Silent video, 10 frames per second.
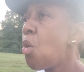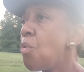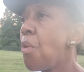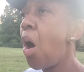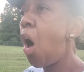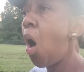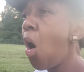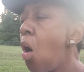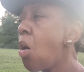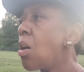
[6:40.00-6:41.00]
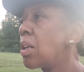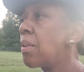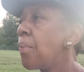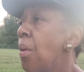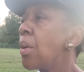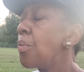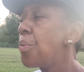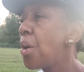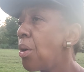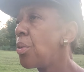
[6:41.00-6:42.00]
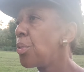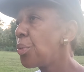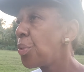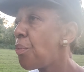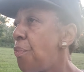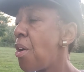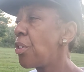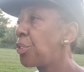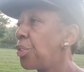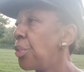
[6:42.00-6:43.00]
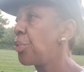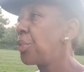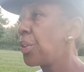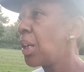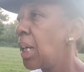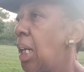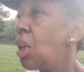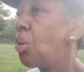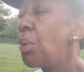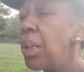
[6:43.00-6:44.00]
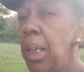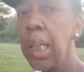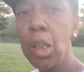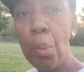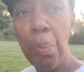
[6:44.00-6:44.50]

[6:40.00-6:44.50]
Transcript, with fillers: over all those virtues, we need to